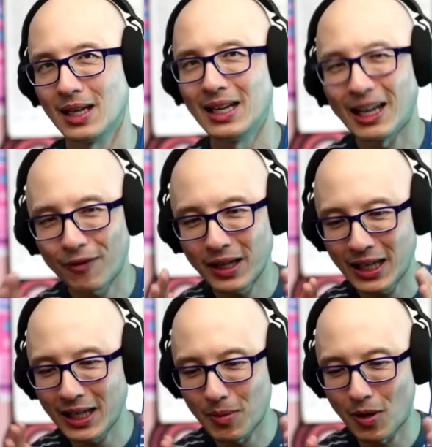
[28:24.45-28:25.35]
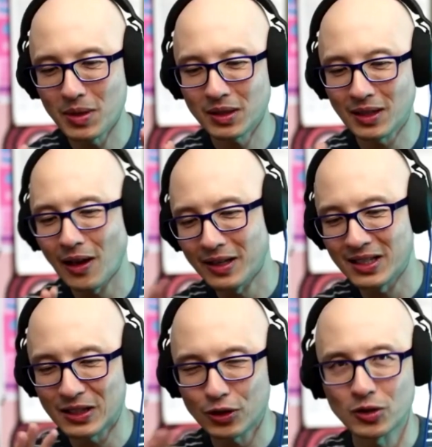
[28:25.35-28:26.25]
And every key moment that a
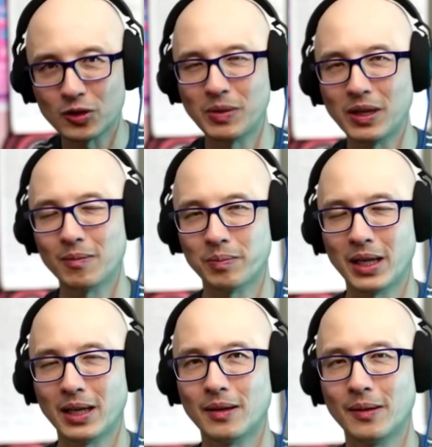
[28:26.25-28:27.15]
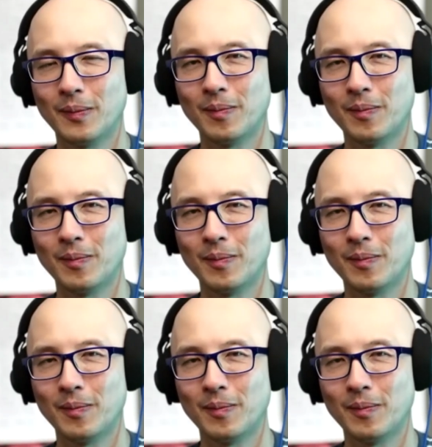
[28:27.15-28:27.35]
decision's being made.